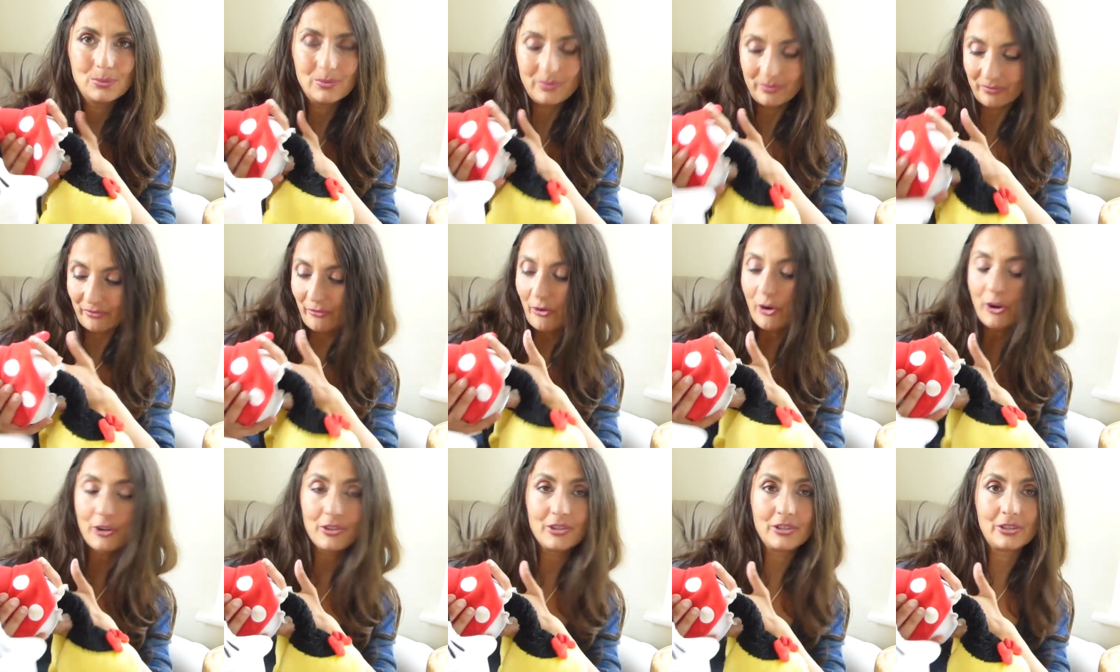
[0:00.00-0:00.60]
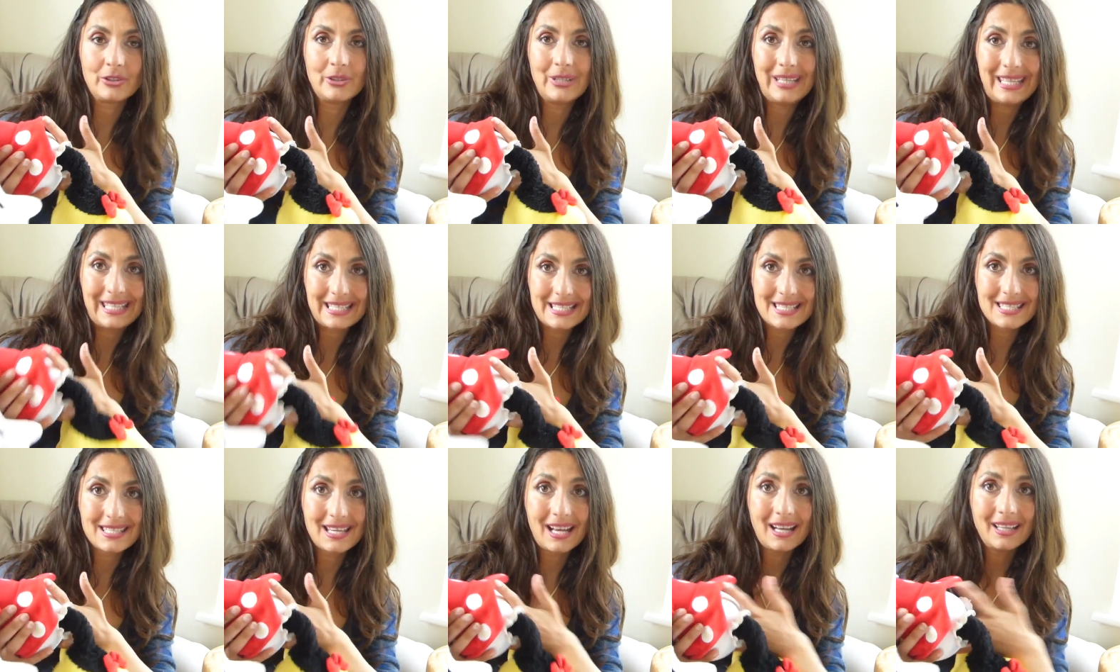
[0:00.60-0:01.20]
further
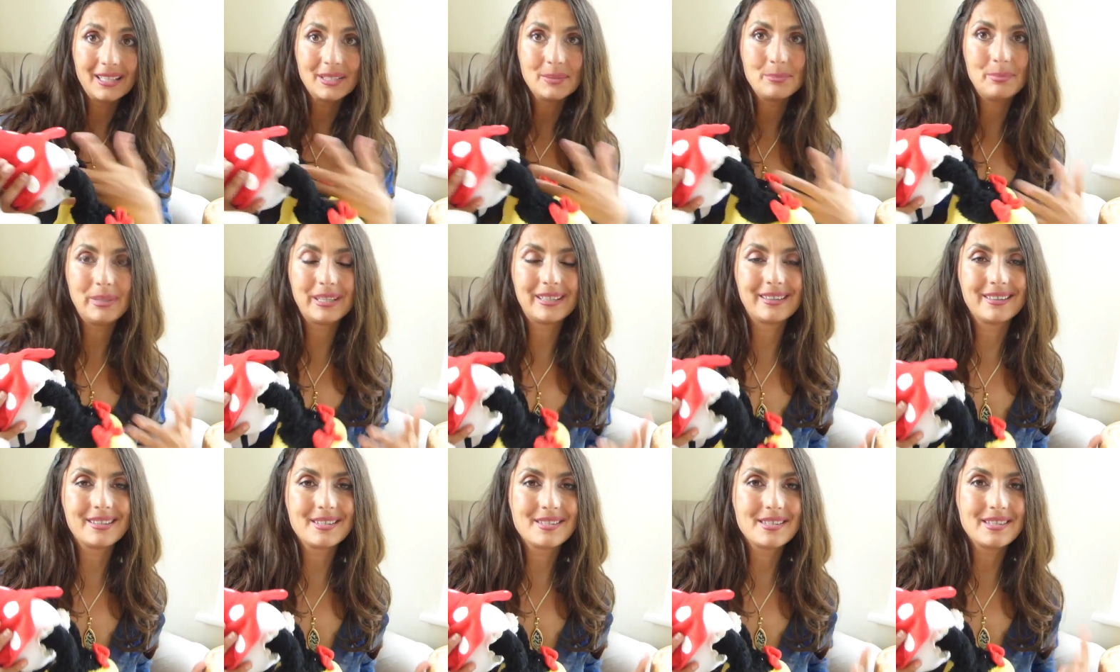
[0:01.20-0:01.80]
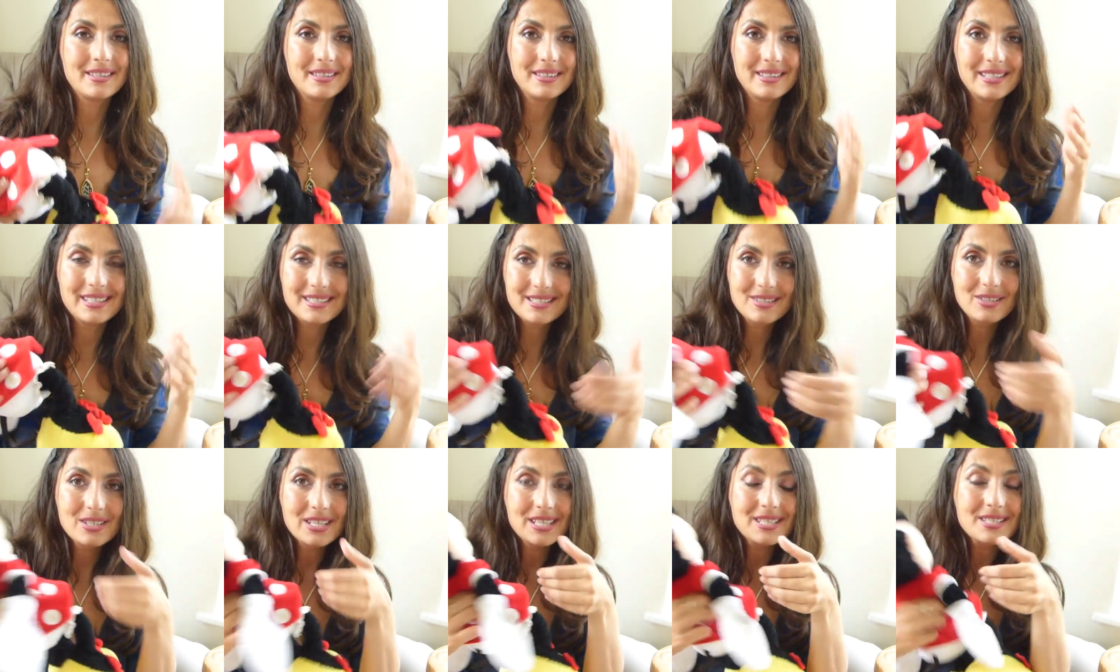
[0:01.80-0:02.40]
inside because
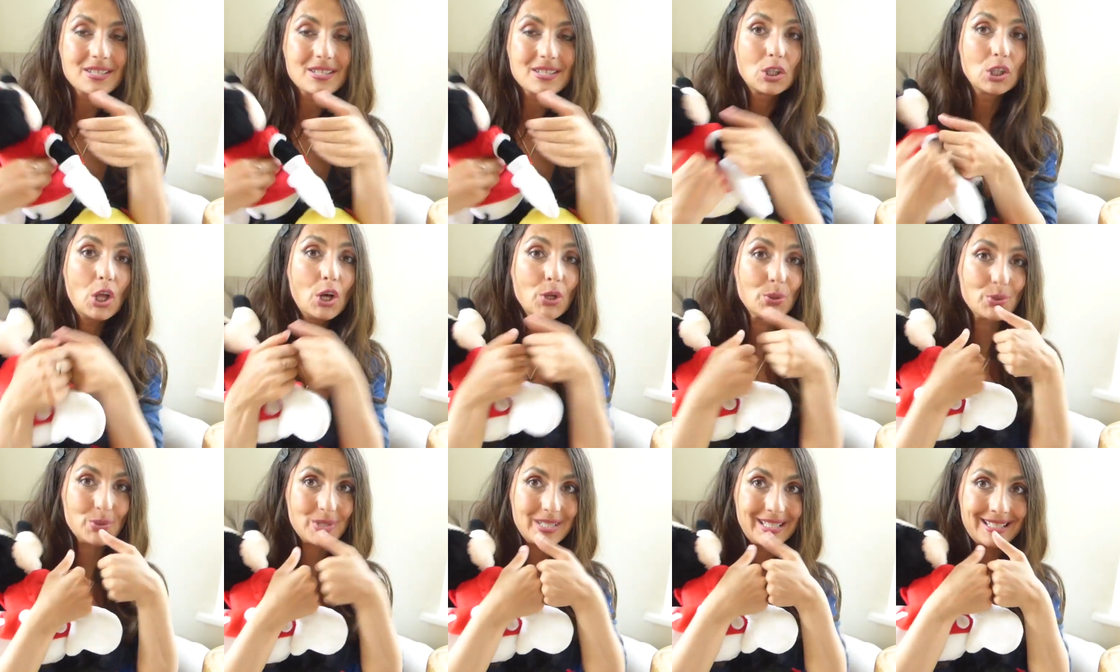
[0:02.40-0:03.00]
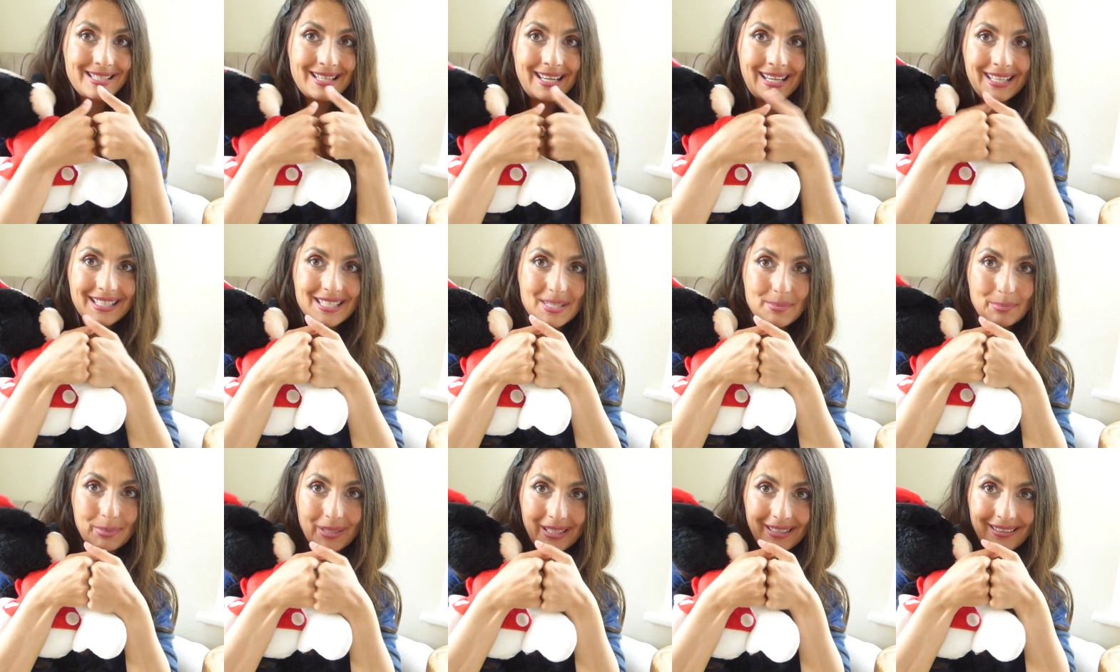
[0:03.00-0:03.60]
it's closed. As I
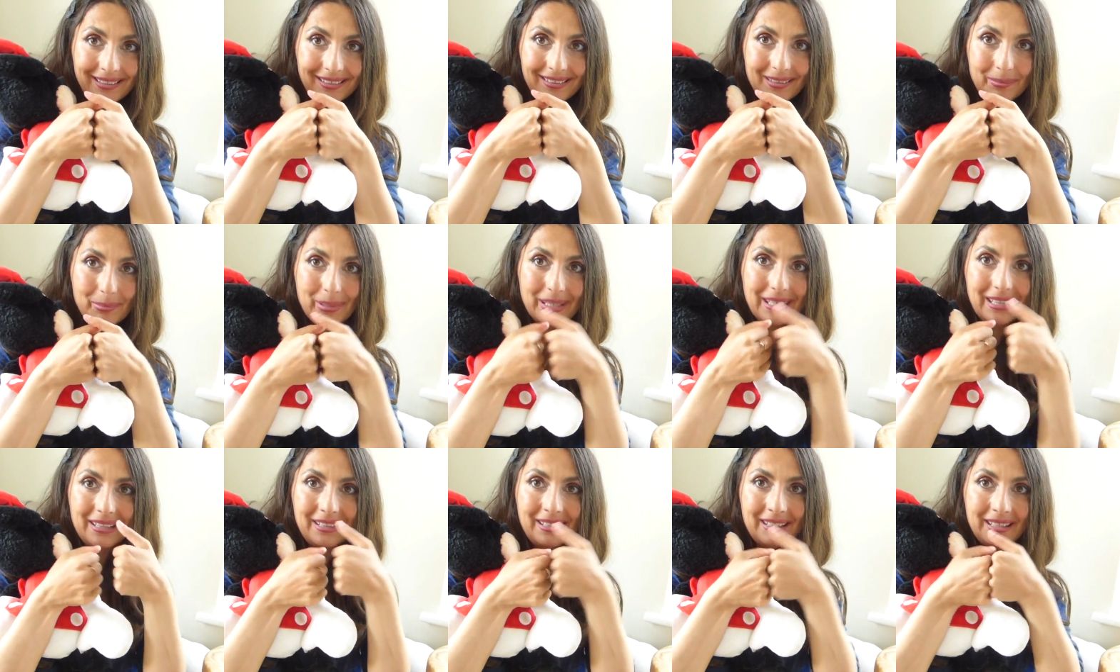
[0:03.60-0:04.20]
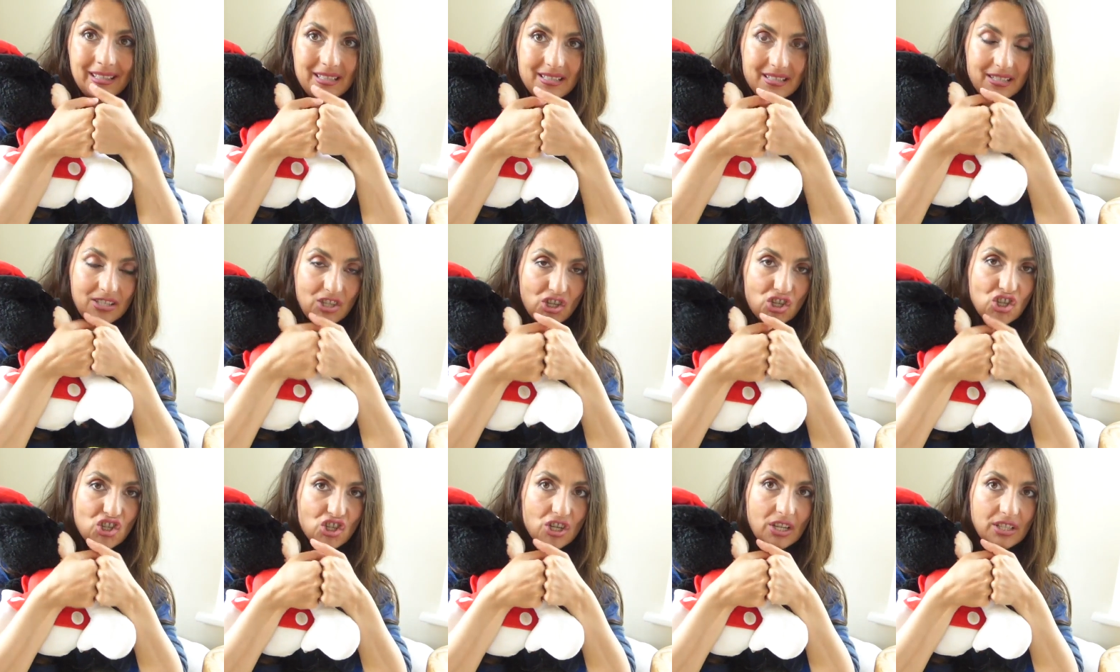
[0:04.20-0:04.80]
explained in the beginning, it's a
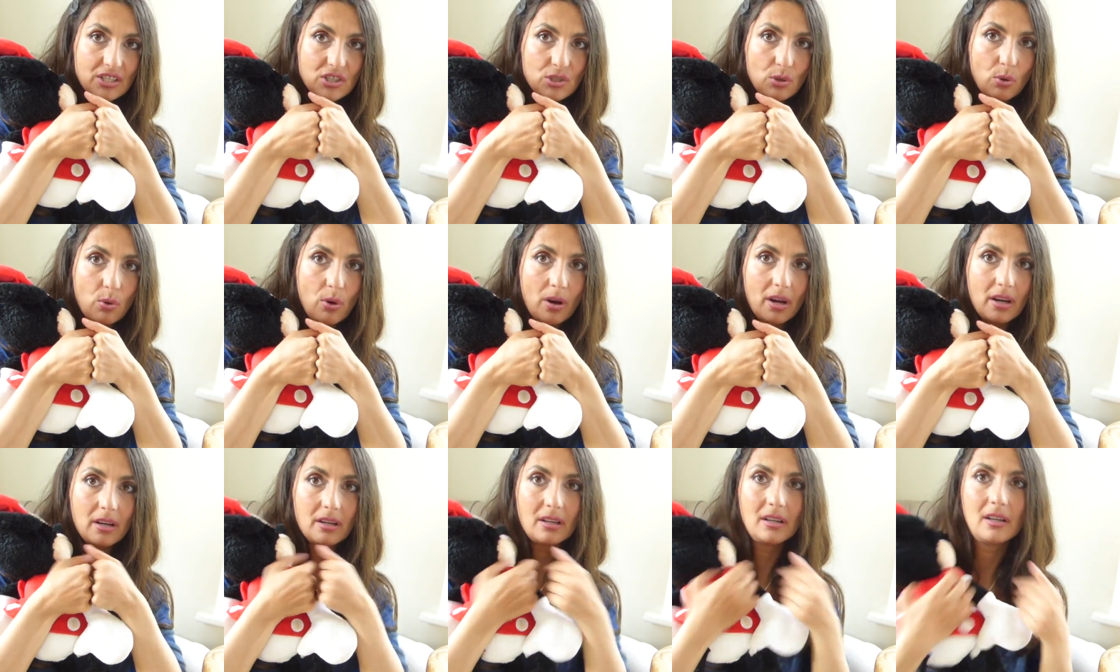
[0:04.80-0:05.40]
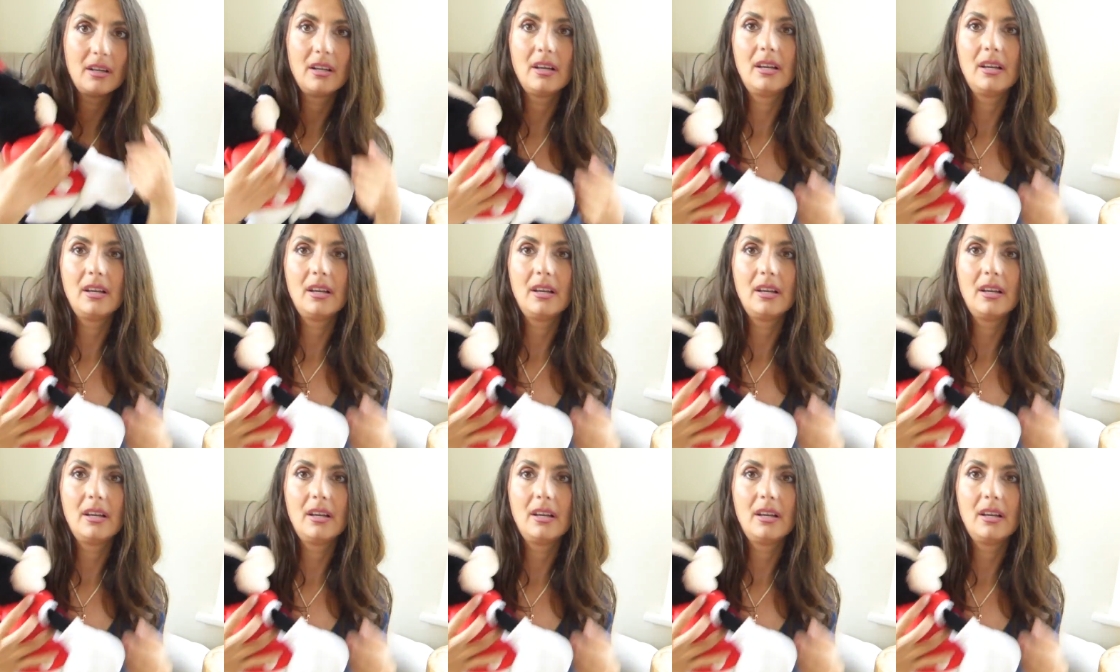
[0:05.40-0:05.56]
shut door.